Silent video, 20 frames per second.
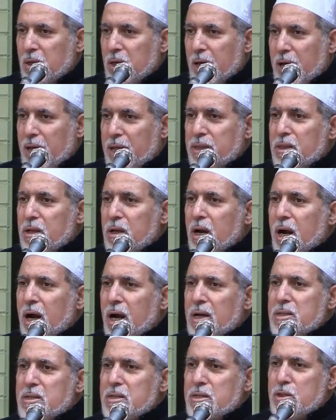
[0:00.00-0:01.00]
And there
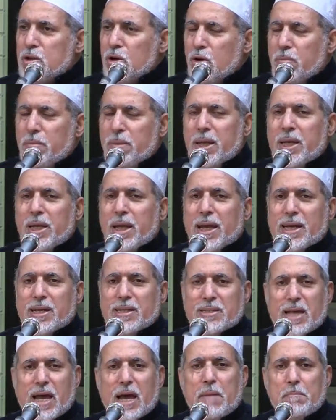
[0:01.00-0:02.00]
are so many
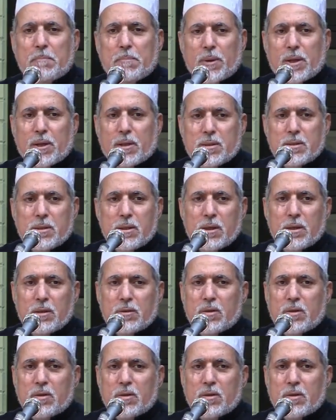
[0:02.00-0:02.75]
examples.